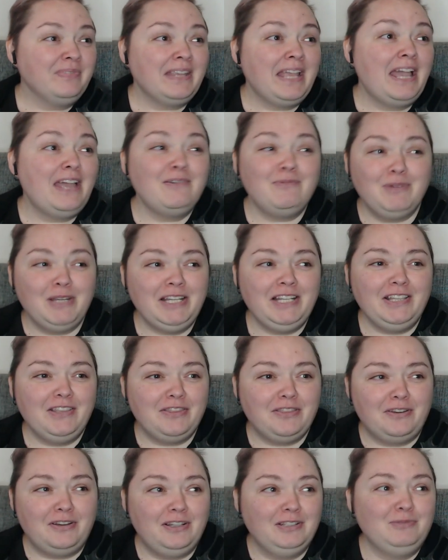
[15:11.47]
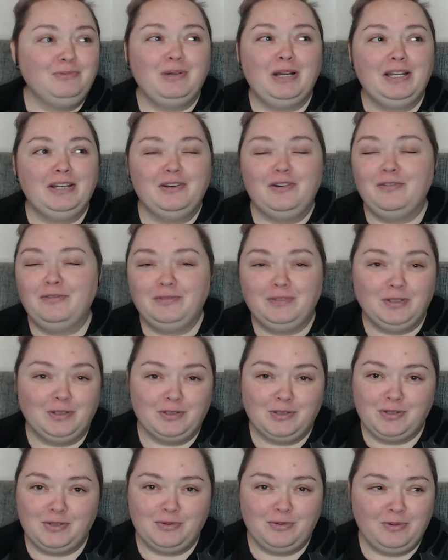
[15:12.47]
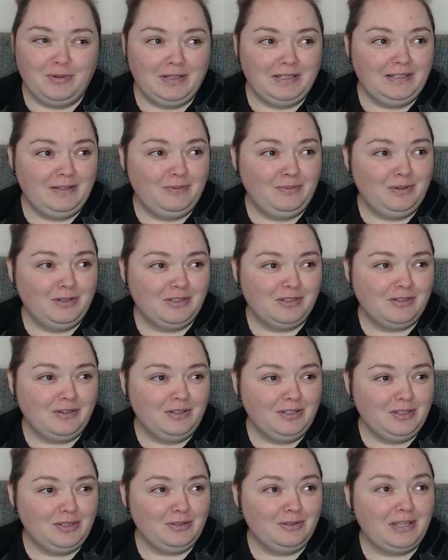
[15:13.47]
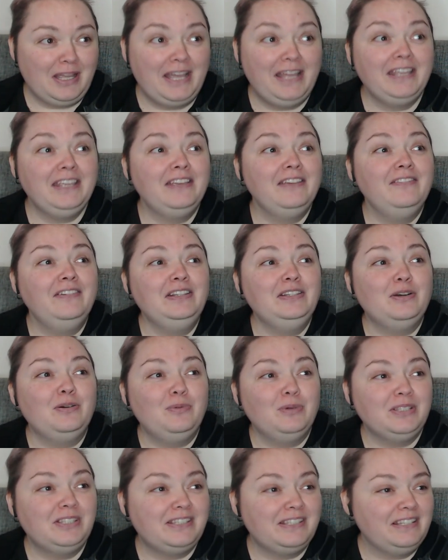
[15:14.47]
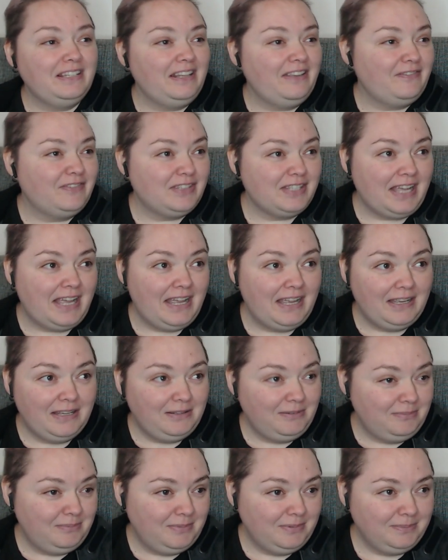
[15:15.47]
I really thought one of those two was going to die, even though we still have time.